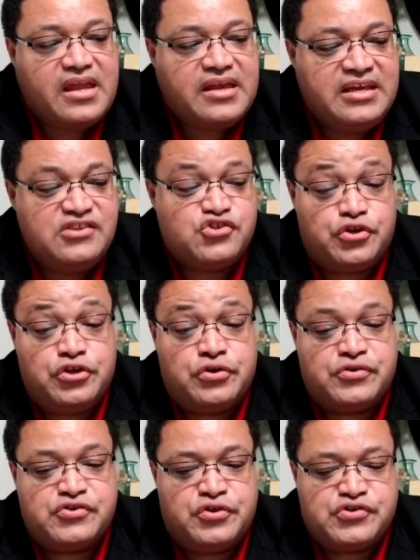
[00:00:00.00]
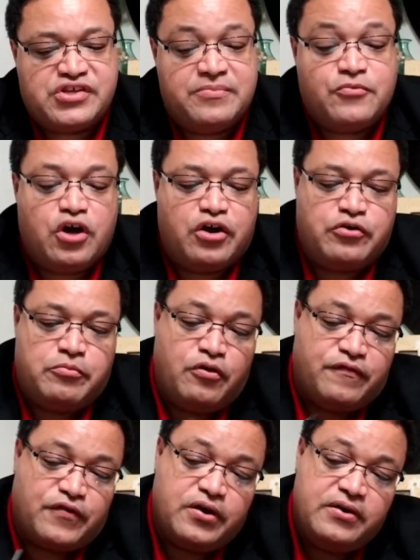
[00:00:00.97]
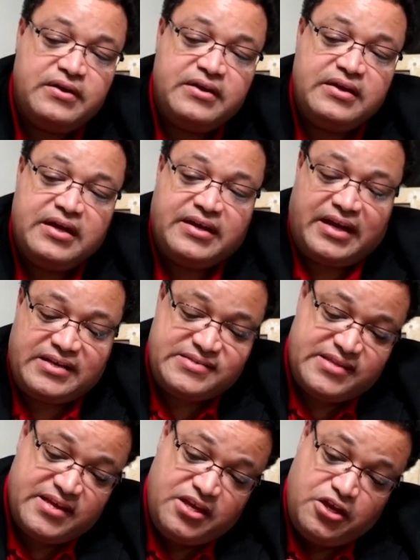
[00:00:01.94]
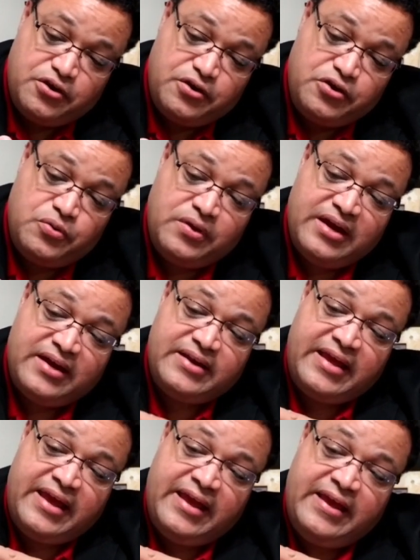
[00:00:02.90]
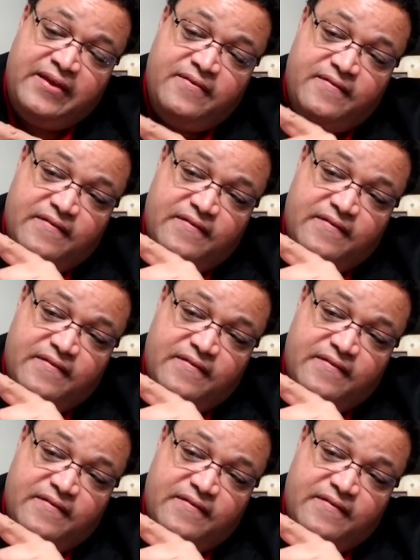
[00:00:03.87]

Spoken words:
SIM card remover. Nice thing here, you got a